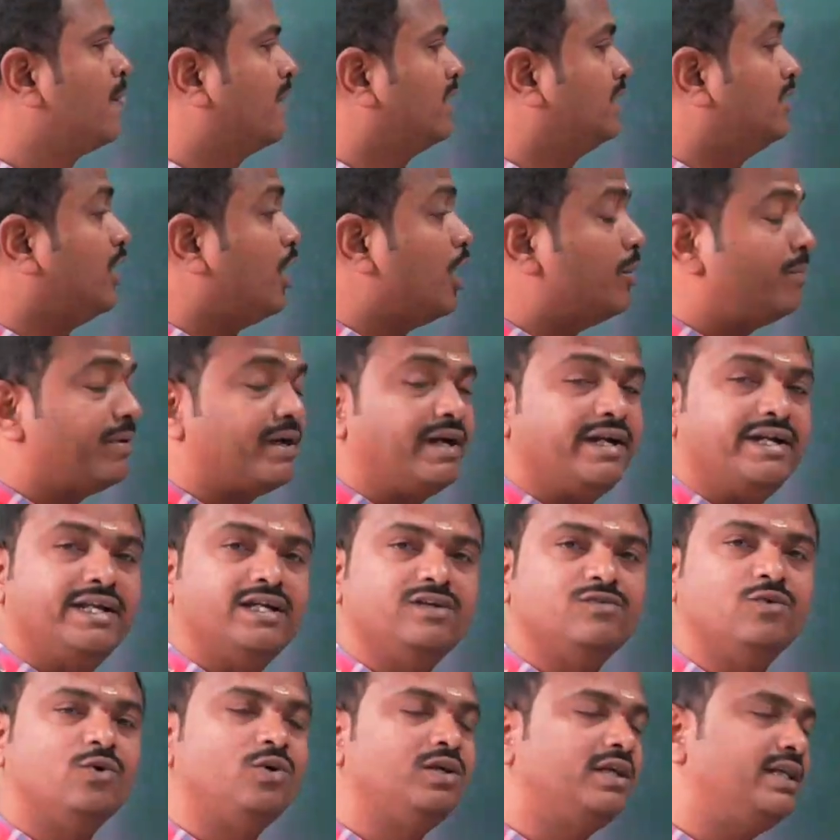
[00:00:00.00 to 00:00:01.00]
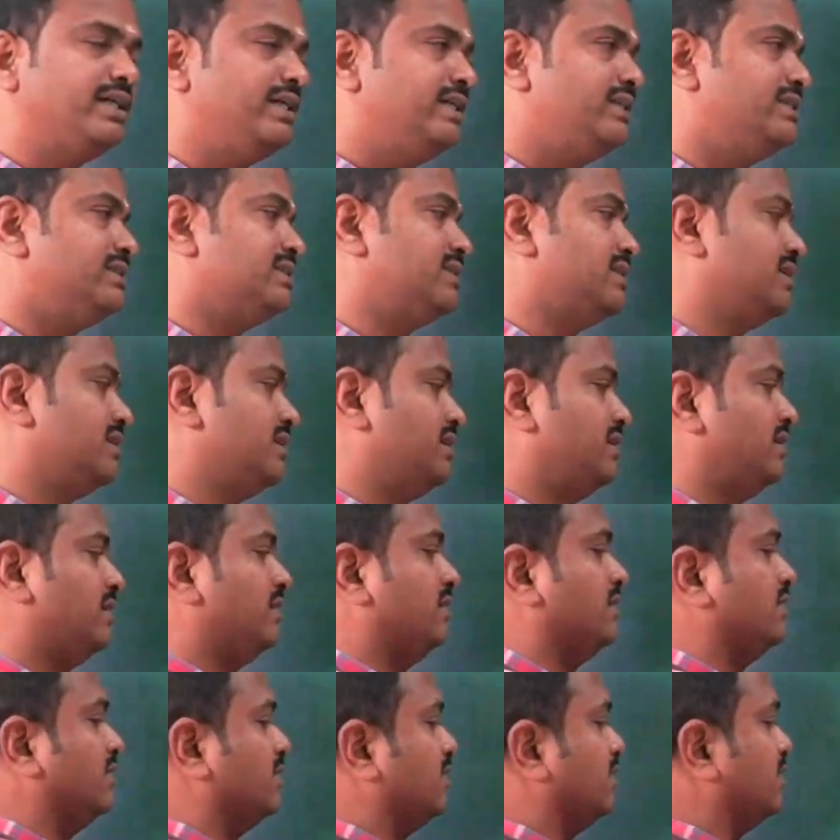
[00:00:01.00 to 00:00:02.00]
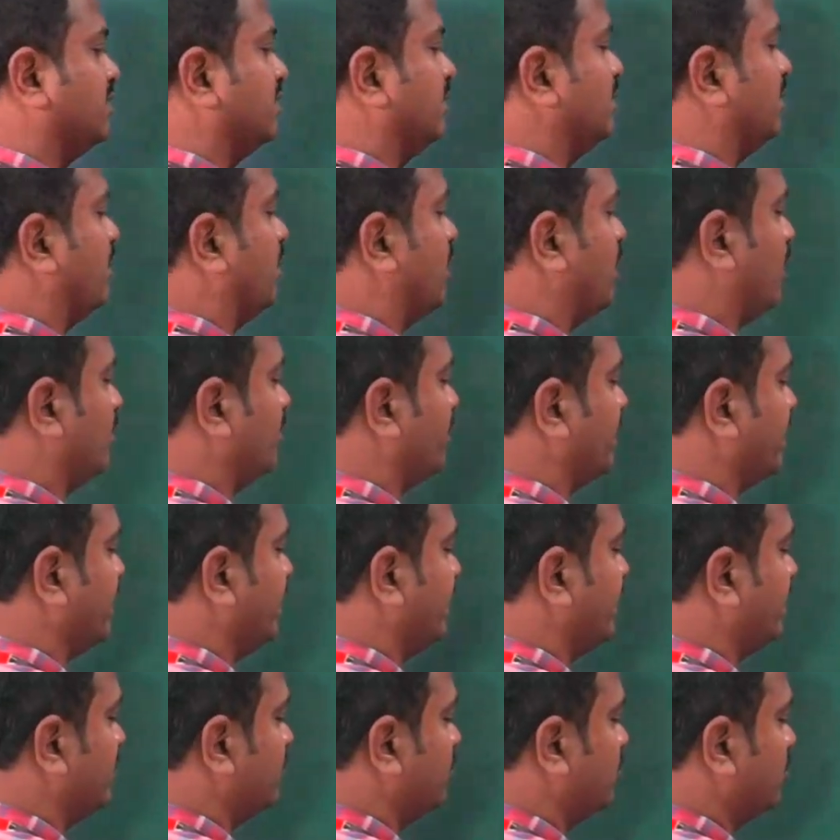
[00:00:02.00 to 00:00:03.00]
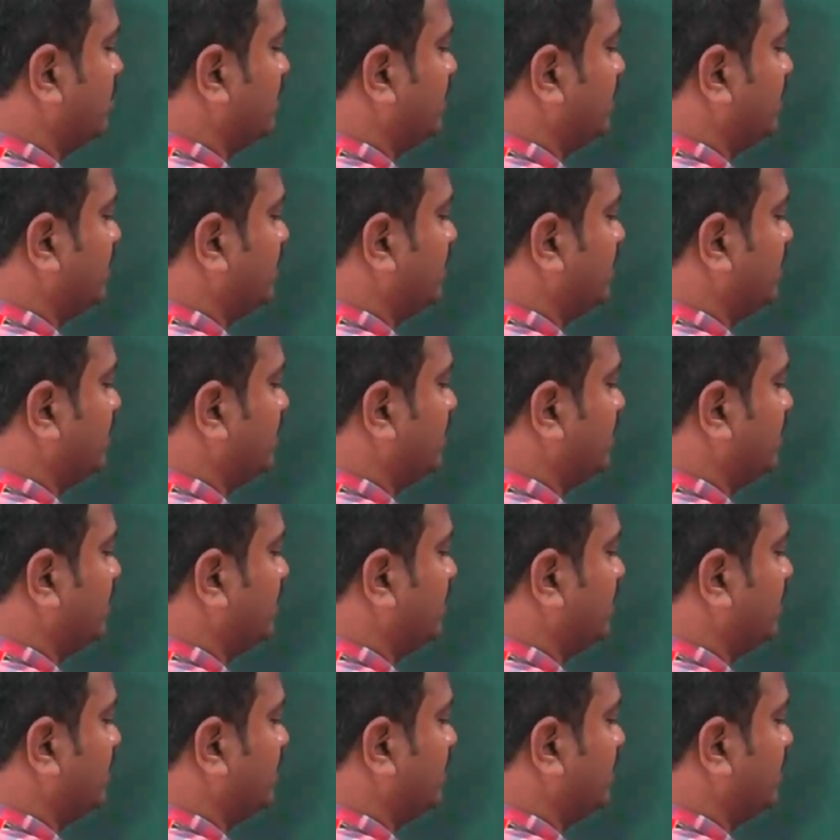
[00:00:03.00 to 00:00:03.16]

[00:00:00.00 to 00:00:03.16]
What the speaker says: the operating voltage, the operating